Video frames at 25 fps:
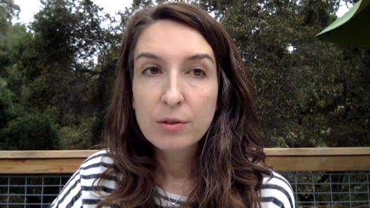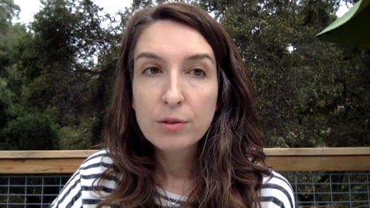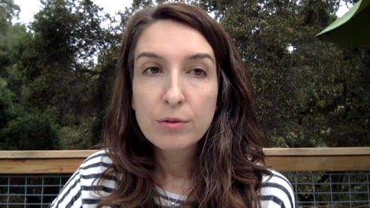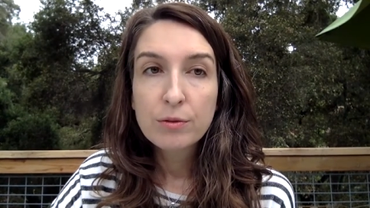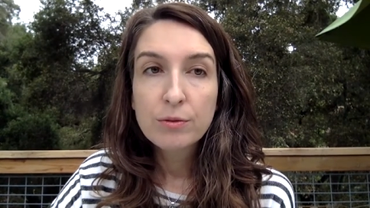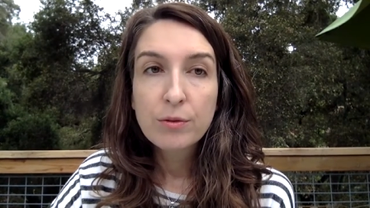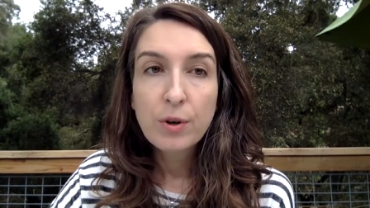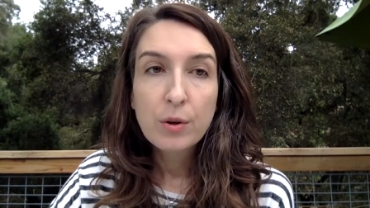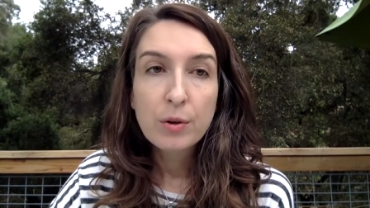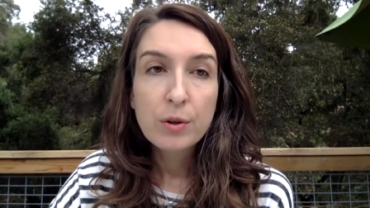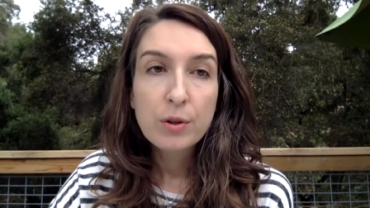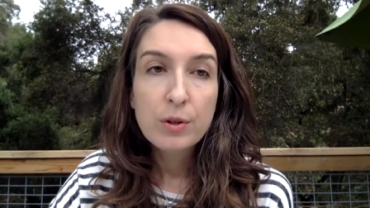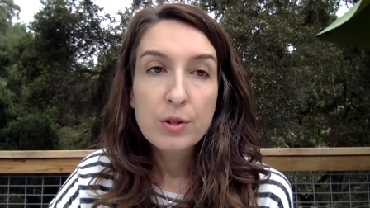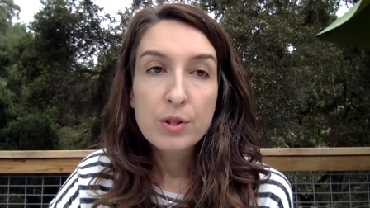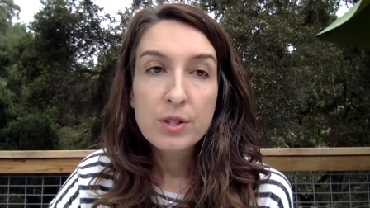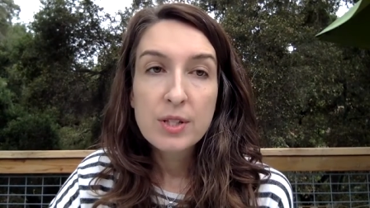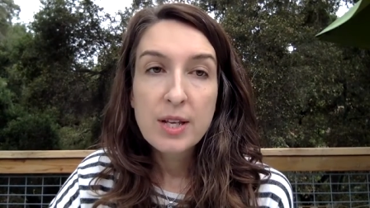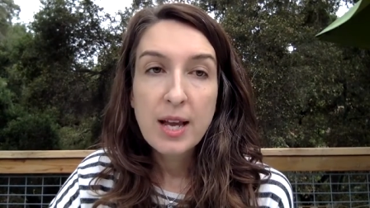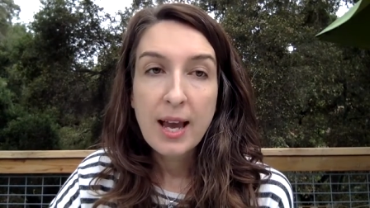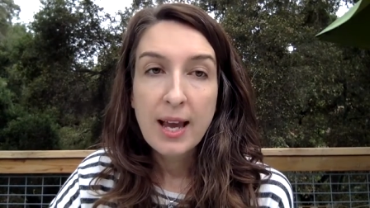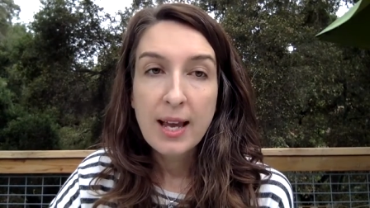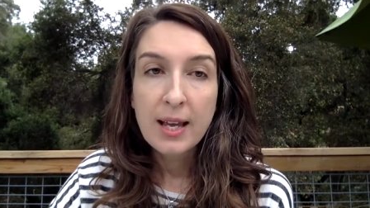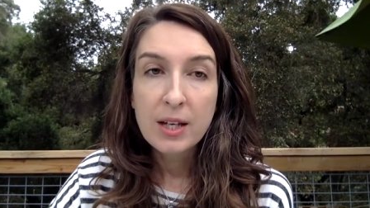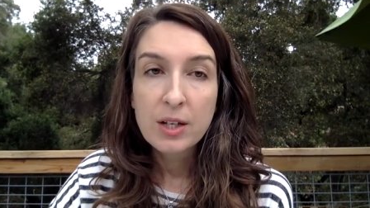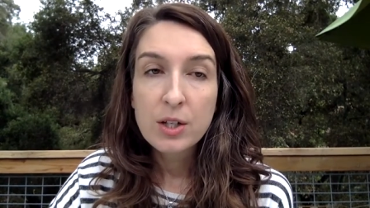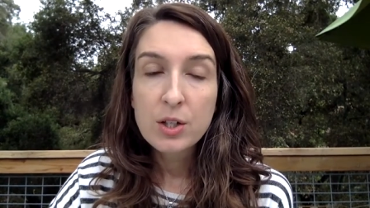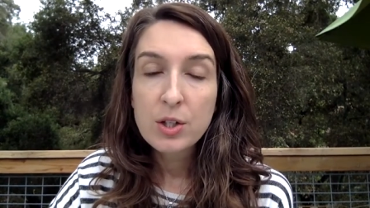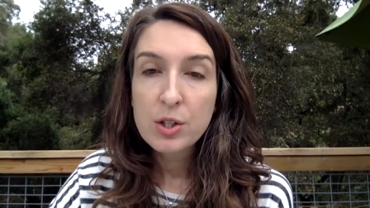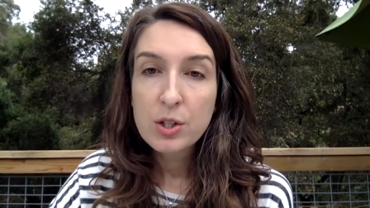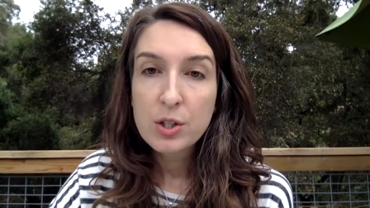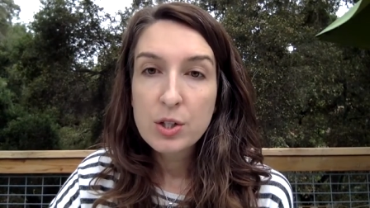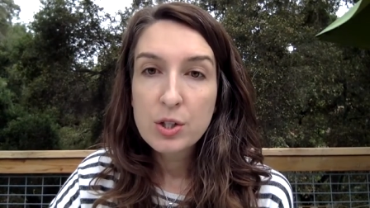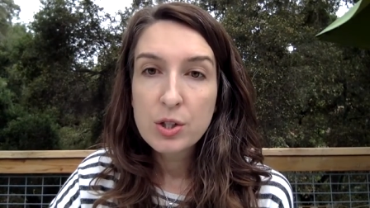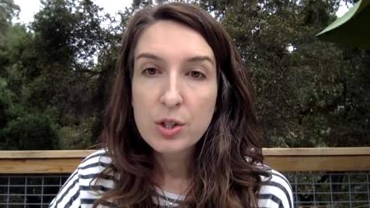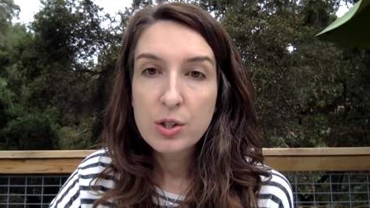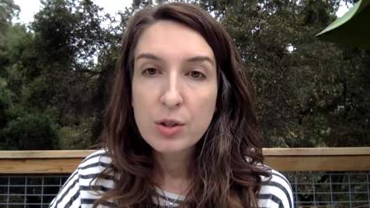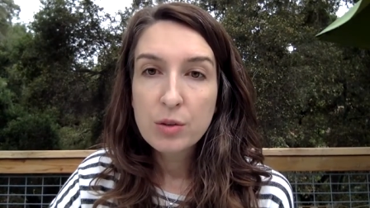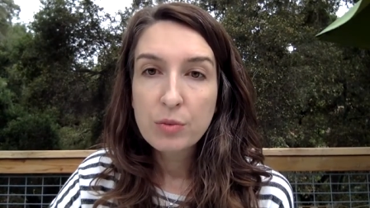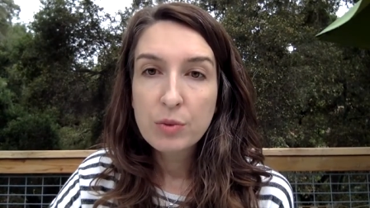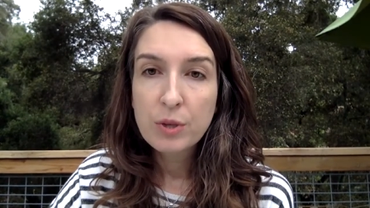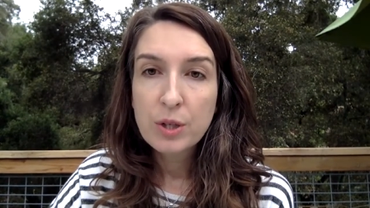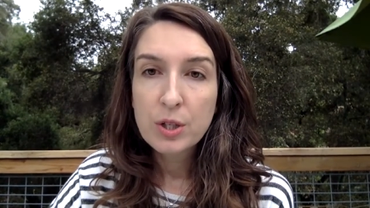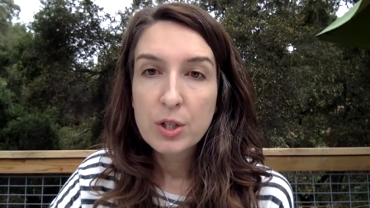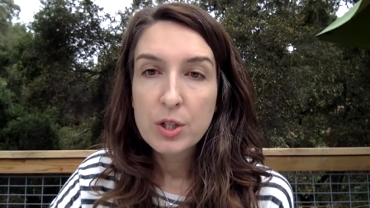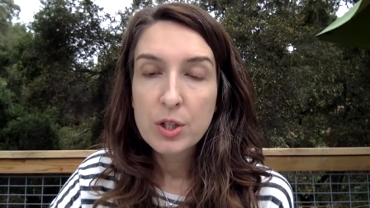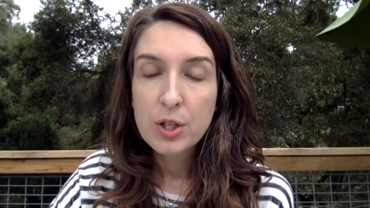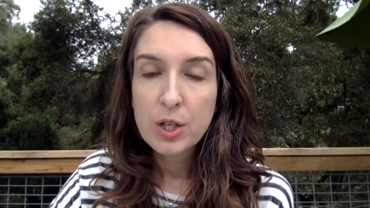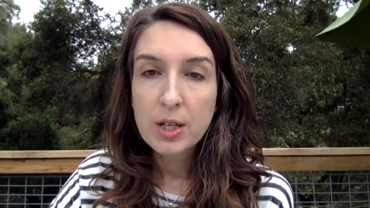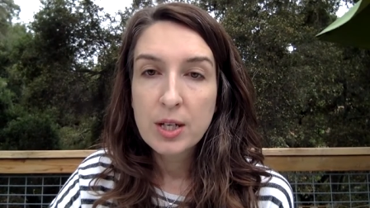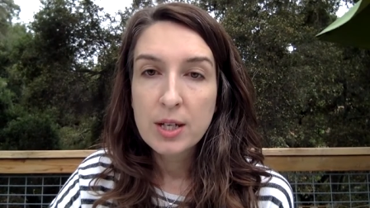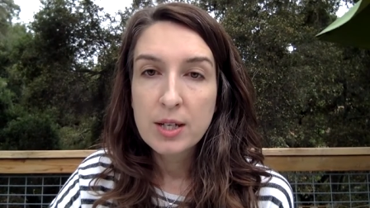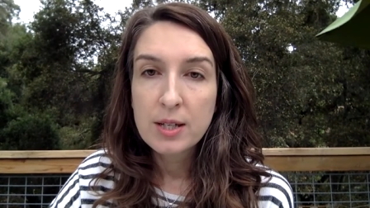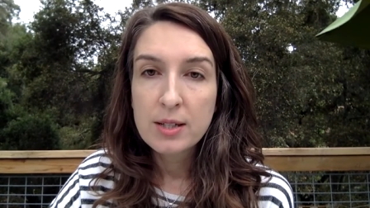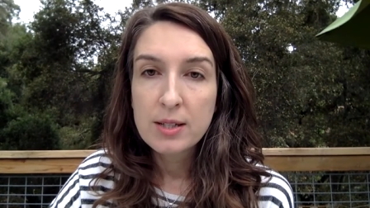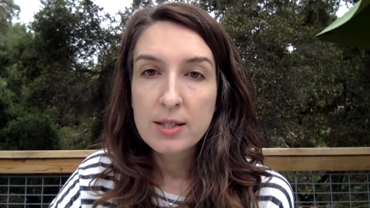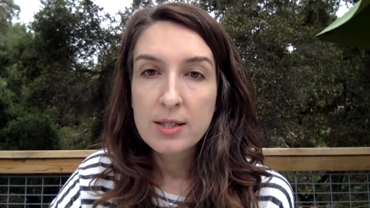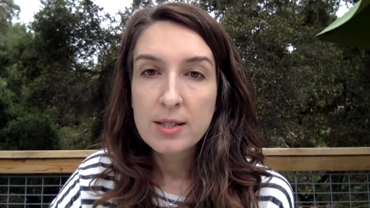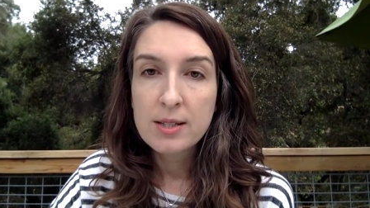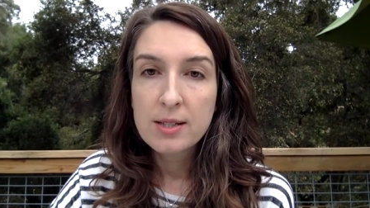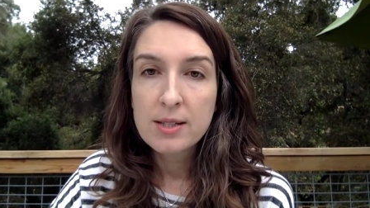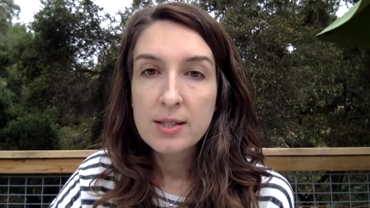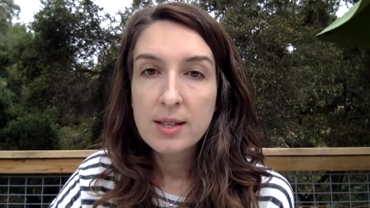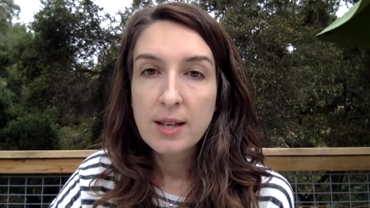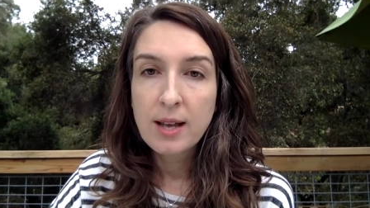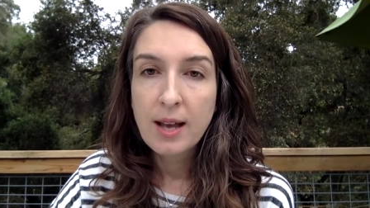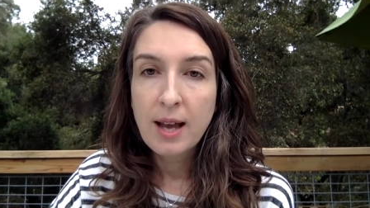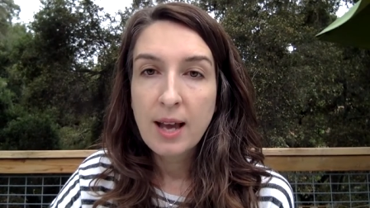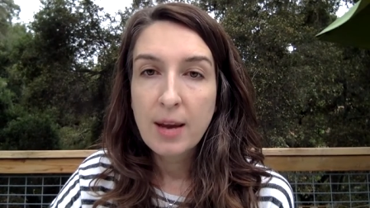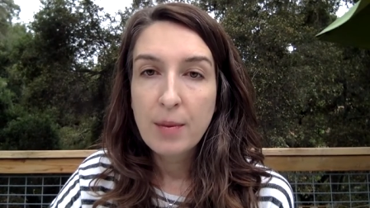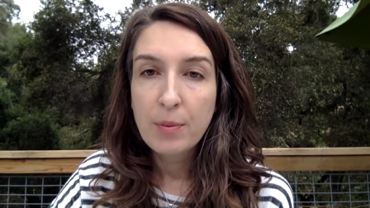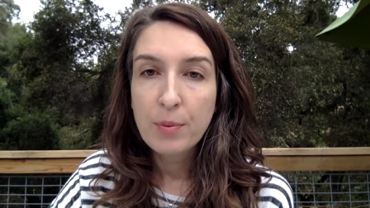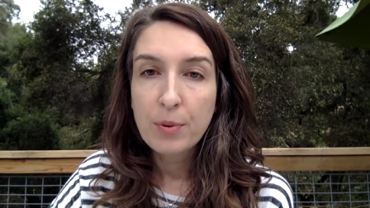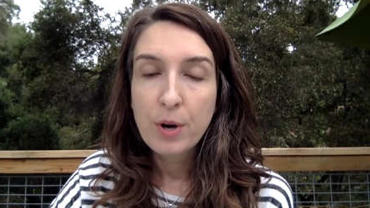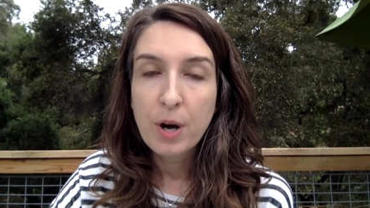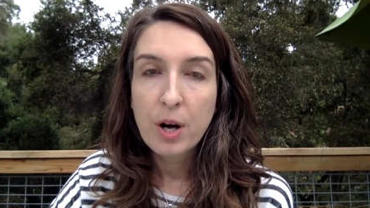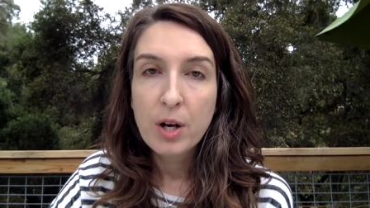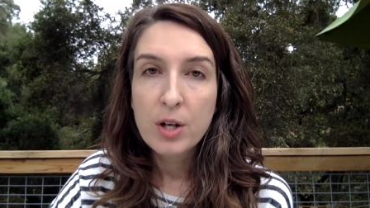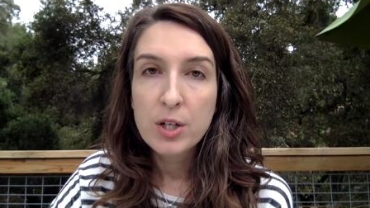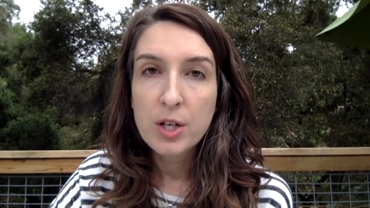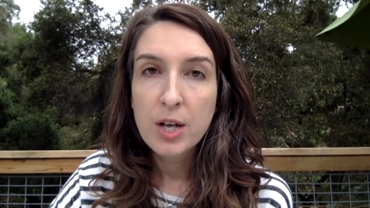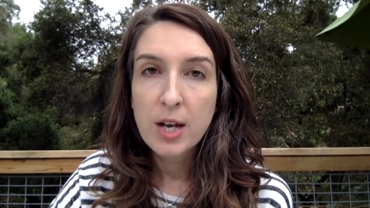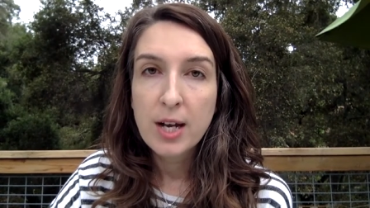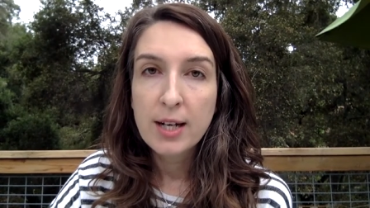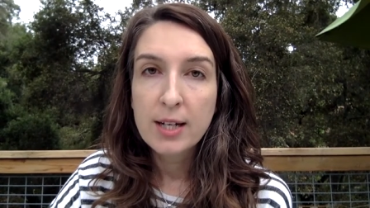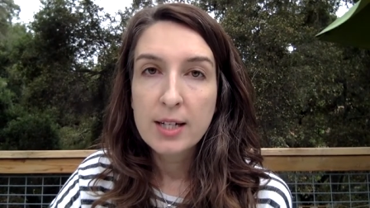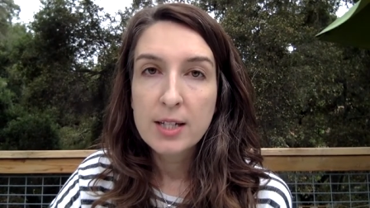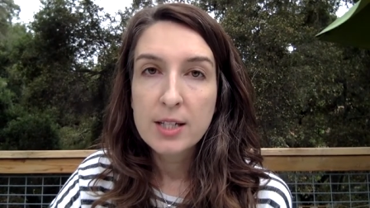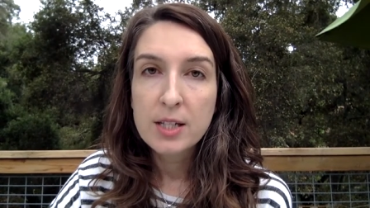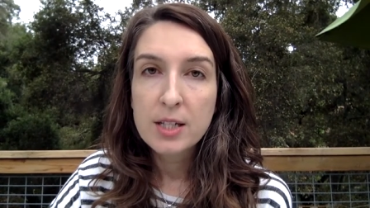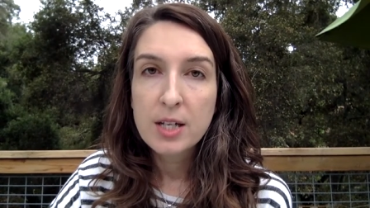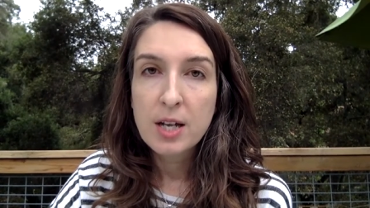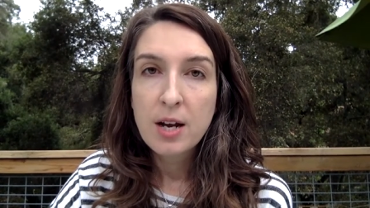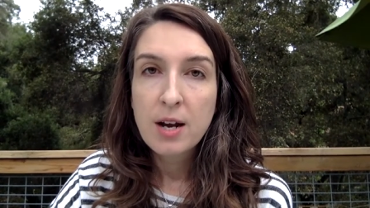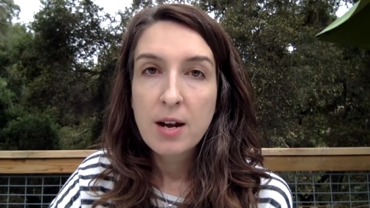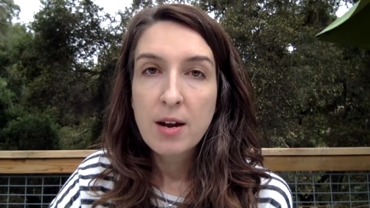Voters Edge, which is a project